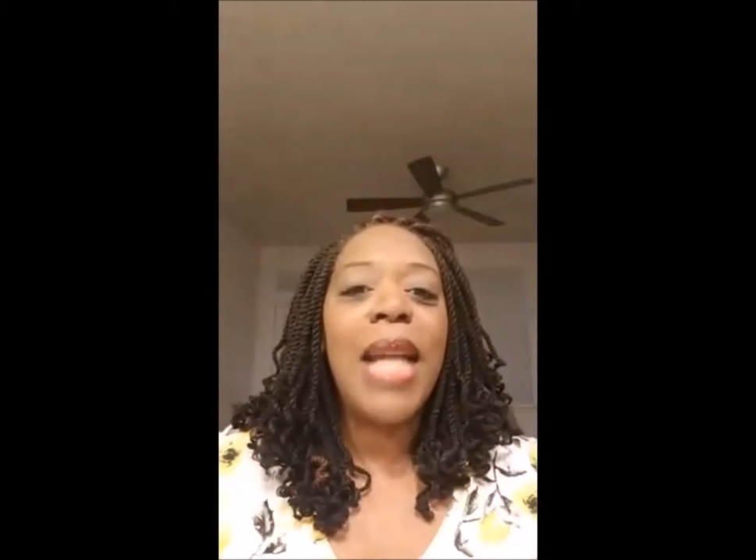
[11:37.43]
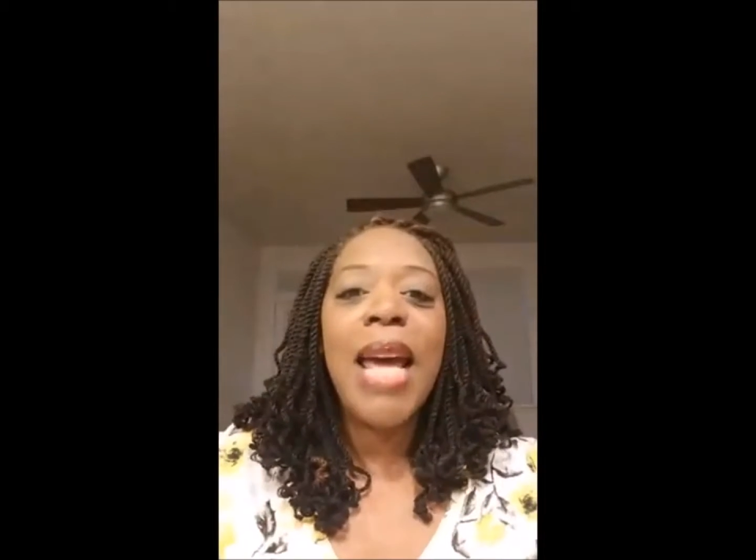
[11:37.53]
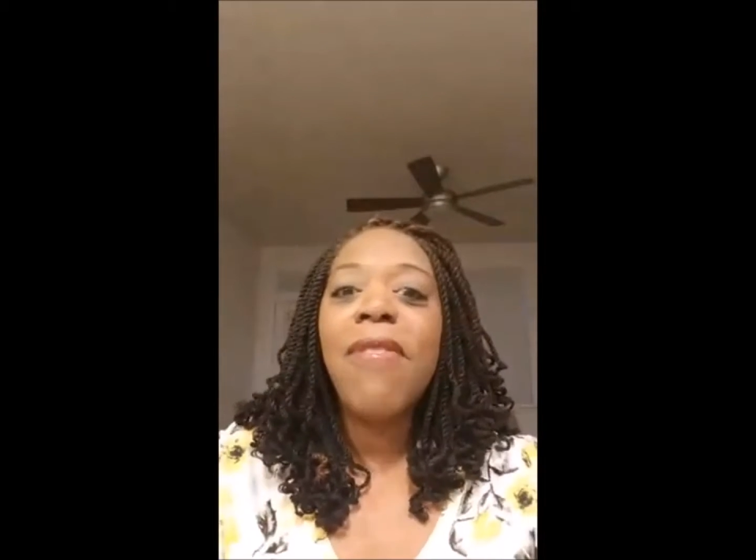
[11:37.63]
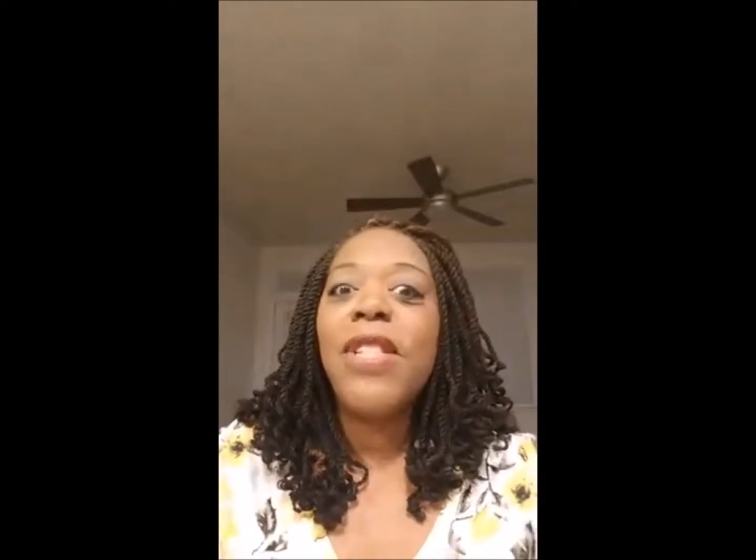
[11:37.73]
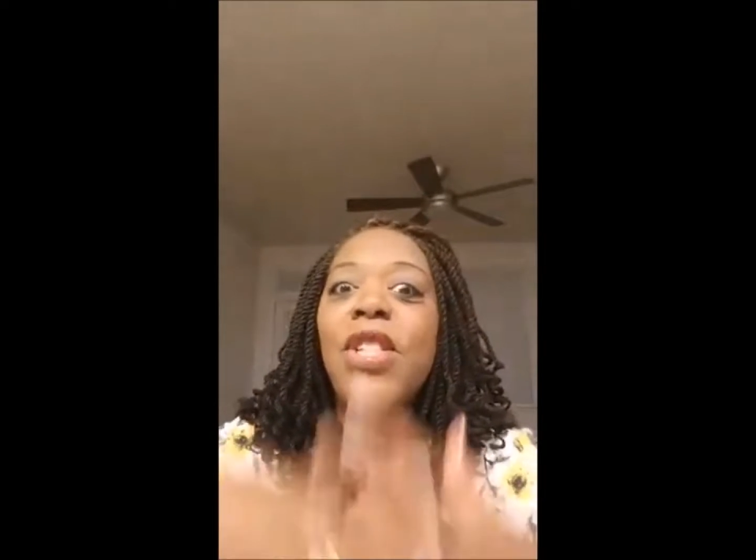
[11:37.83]

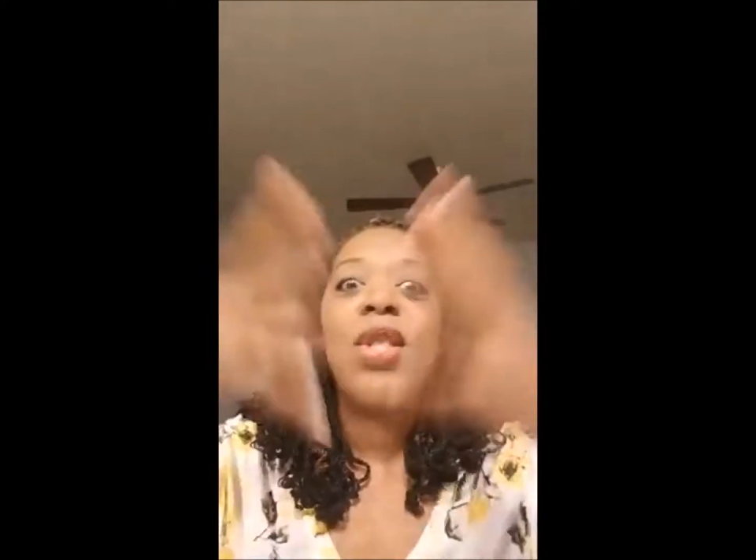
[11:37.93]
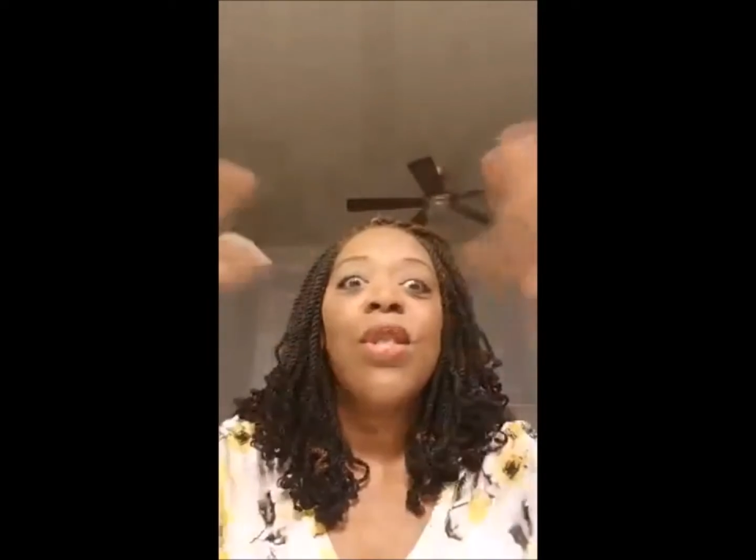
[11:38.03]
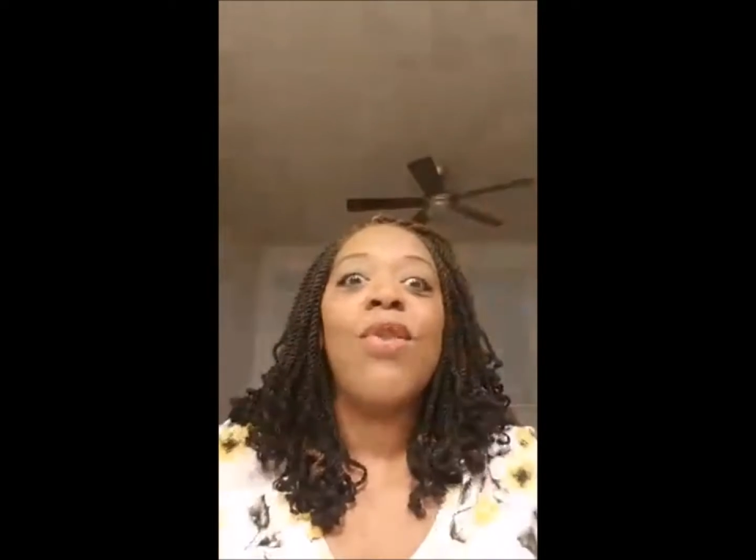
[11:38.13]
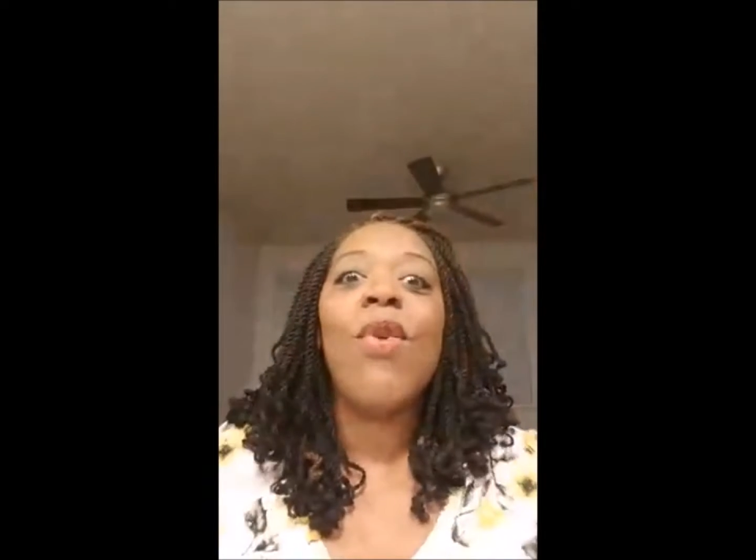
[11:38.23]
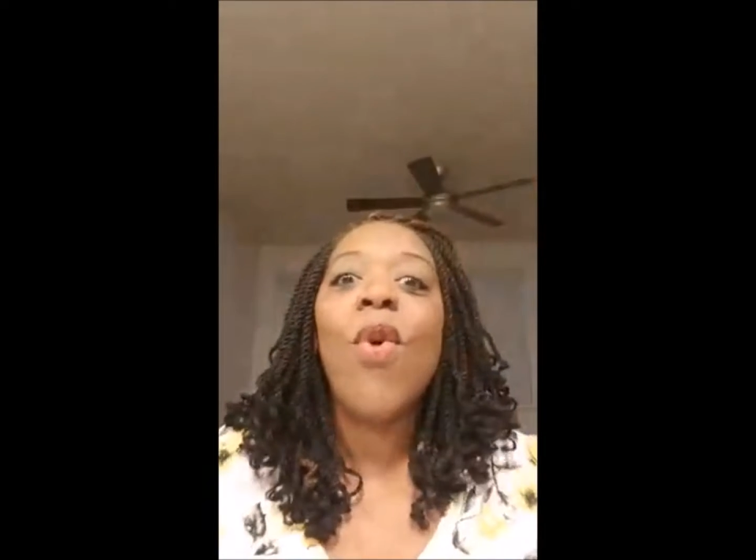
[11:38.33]
life is
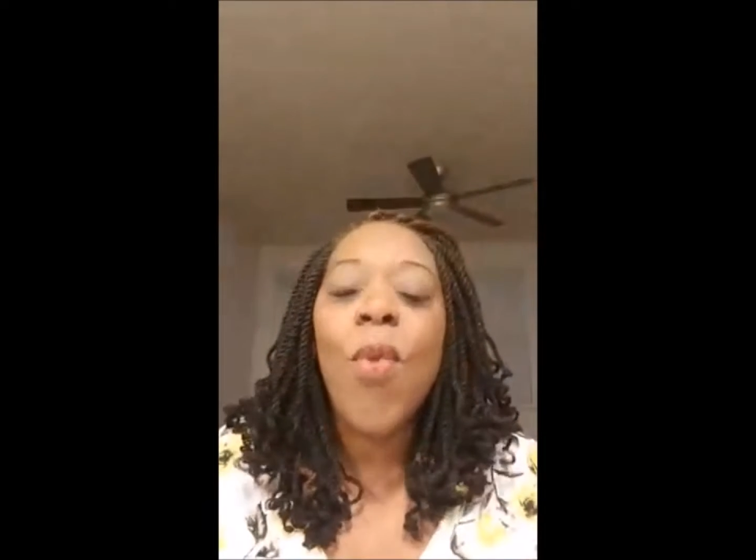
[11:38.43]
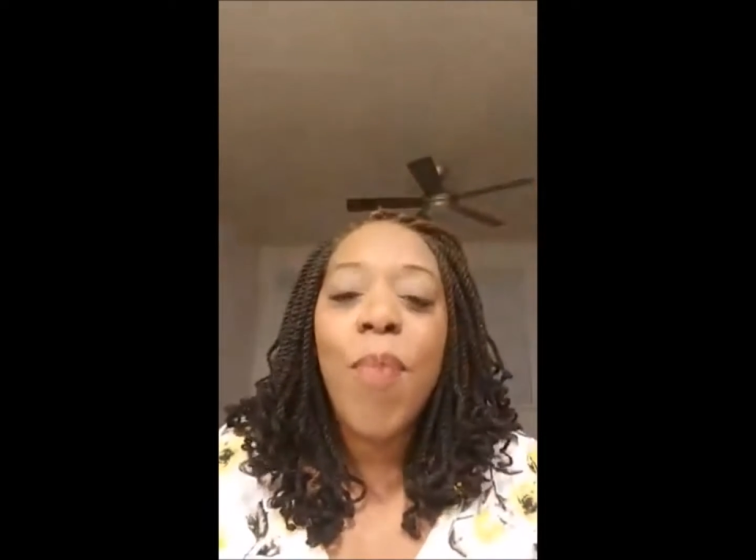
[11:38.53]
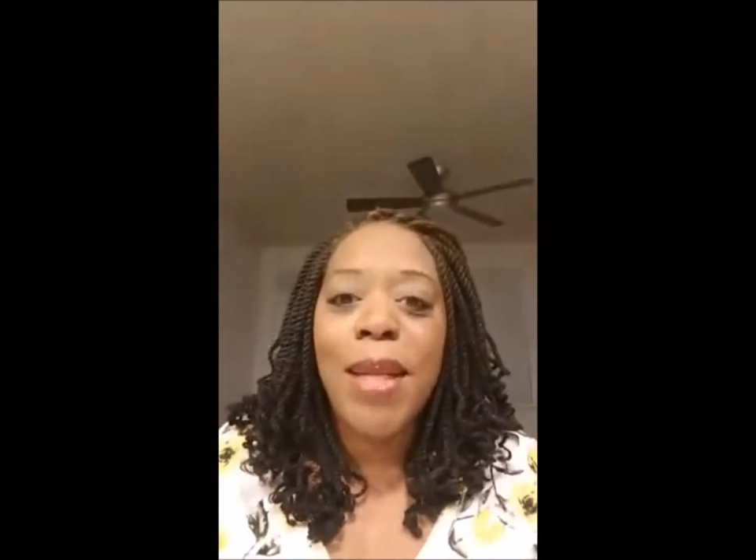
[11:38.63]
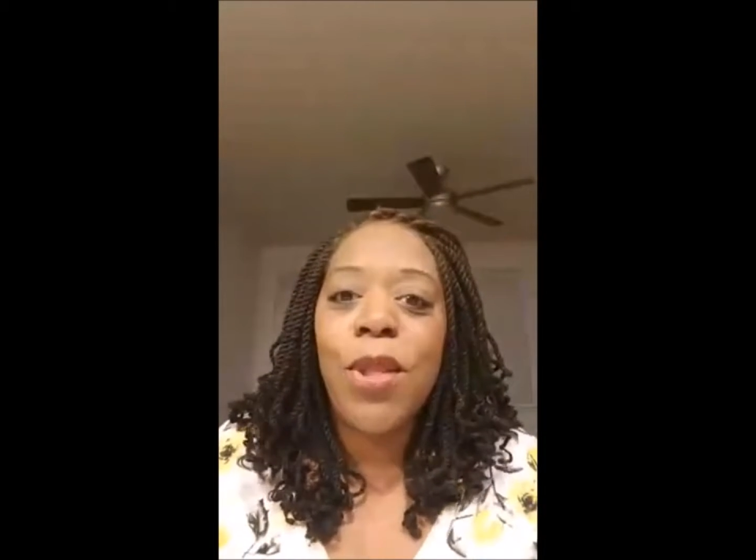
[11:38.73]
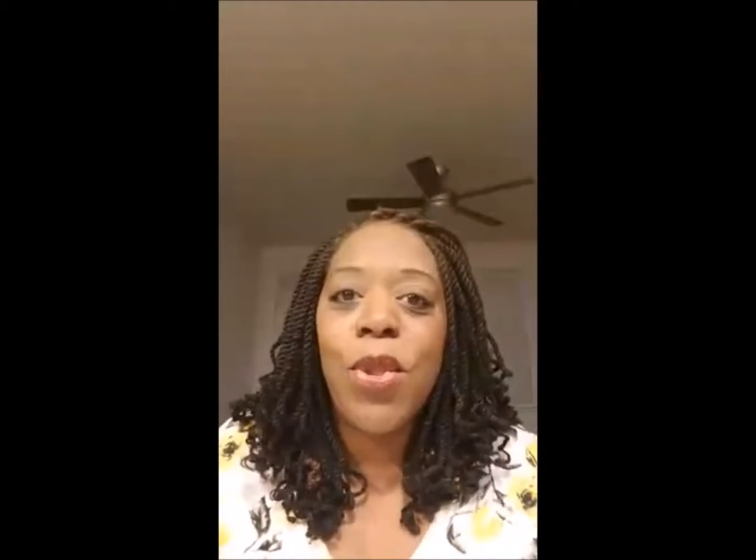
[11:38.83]
just this whole
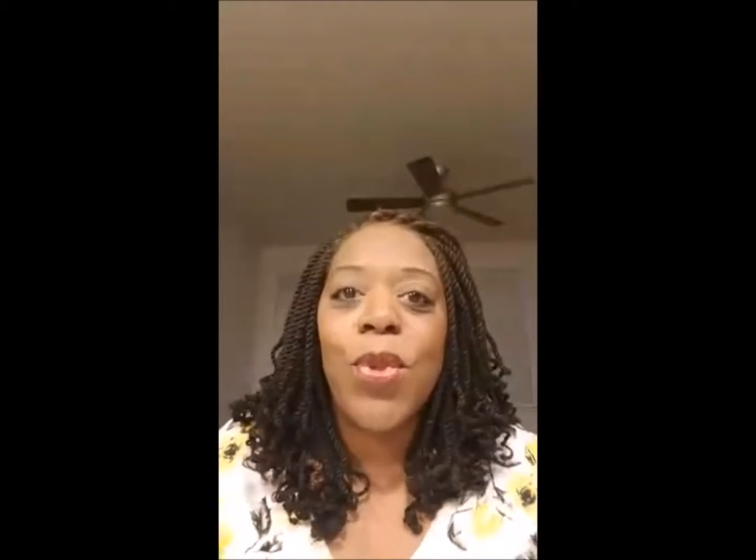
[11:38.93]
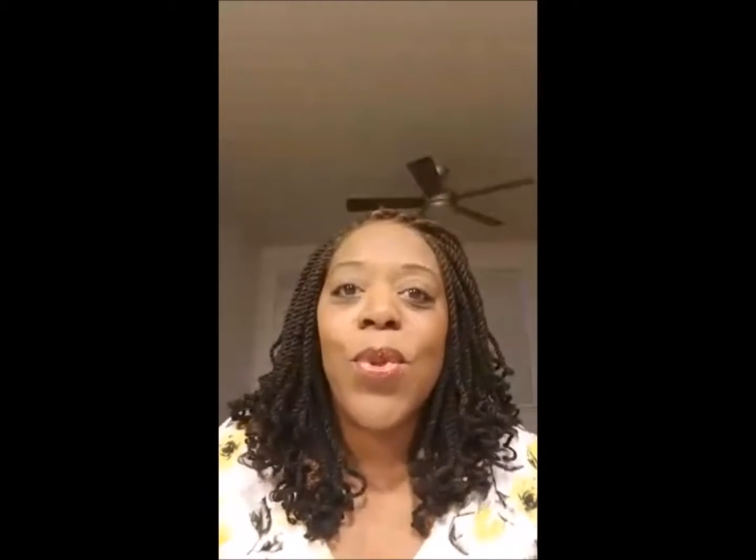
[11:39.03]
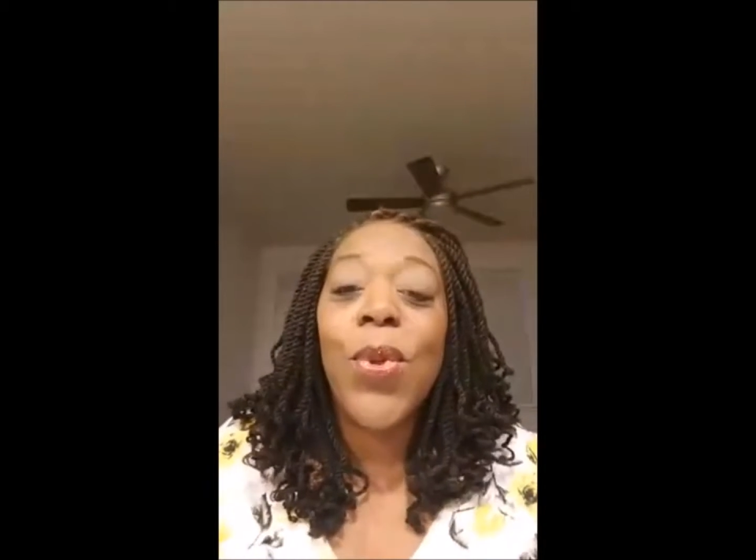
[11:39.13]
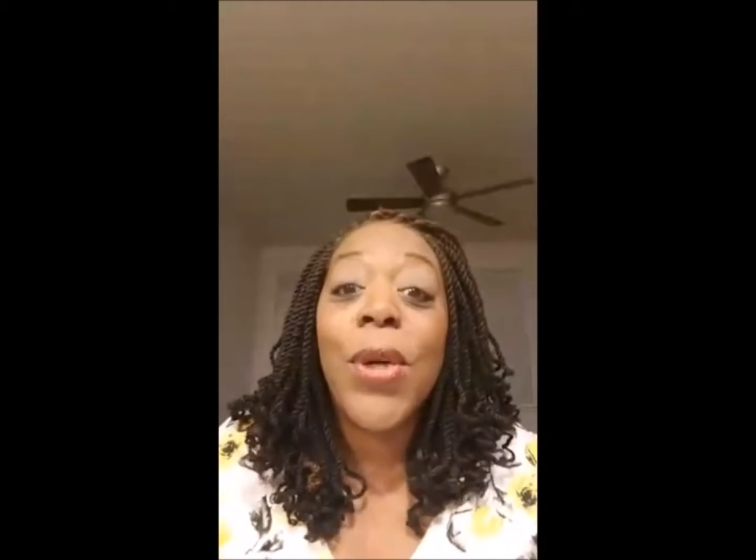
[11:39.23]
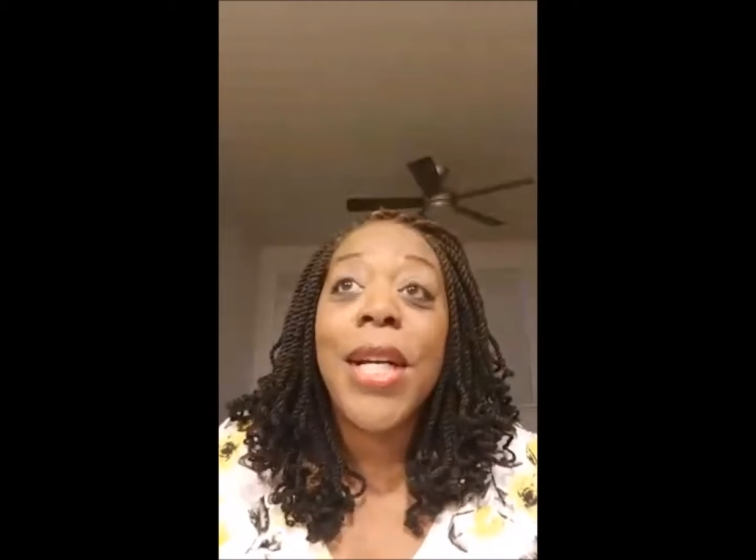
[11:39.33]
big
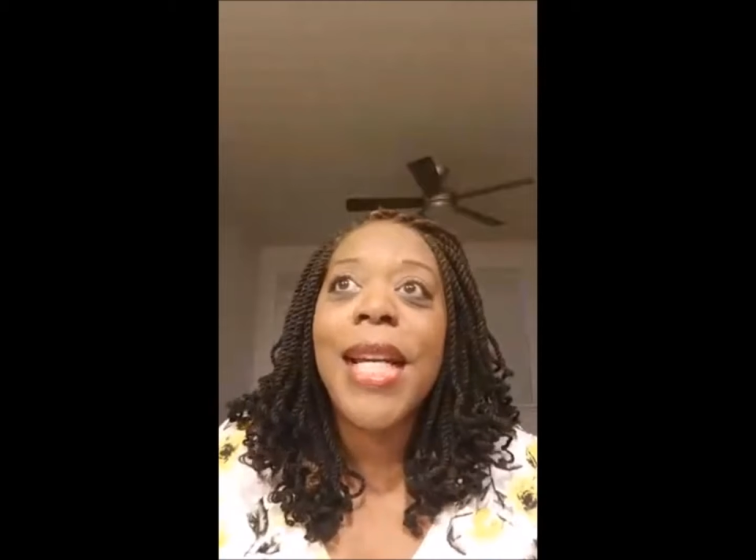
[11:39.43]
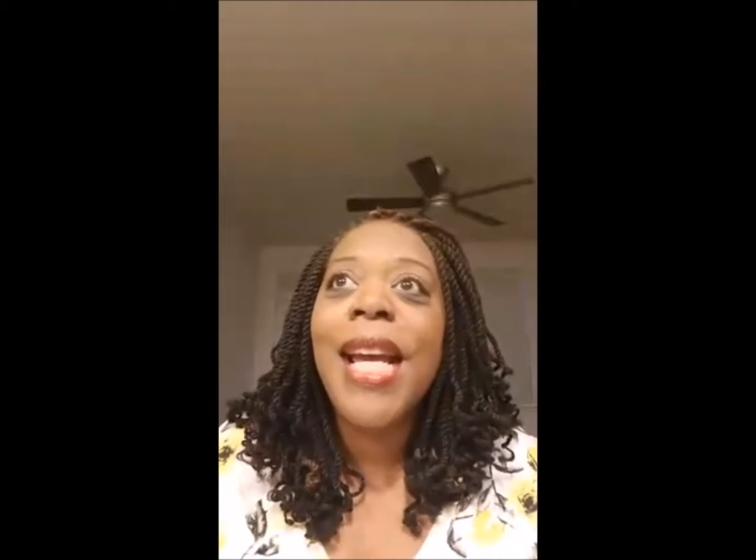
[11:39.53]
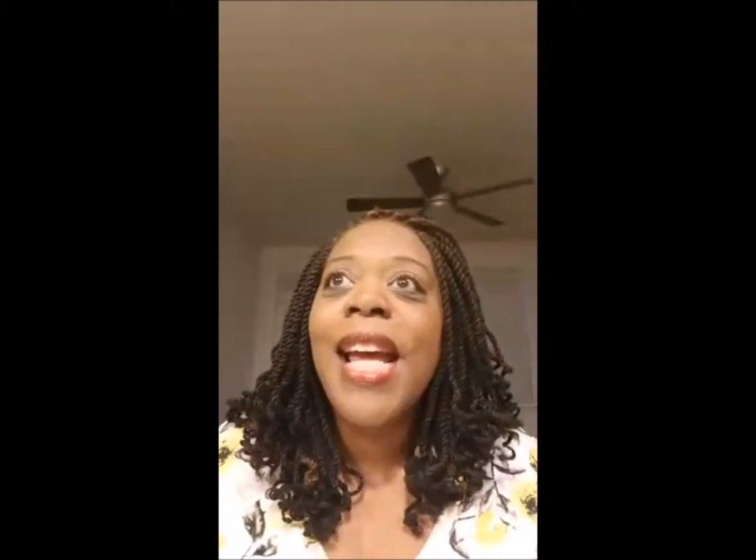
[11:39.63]
story.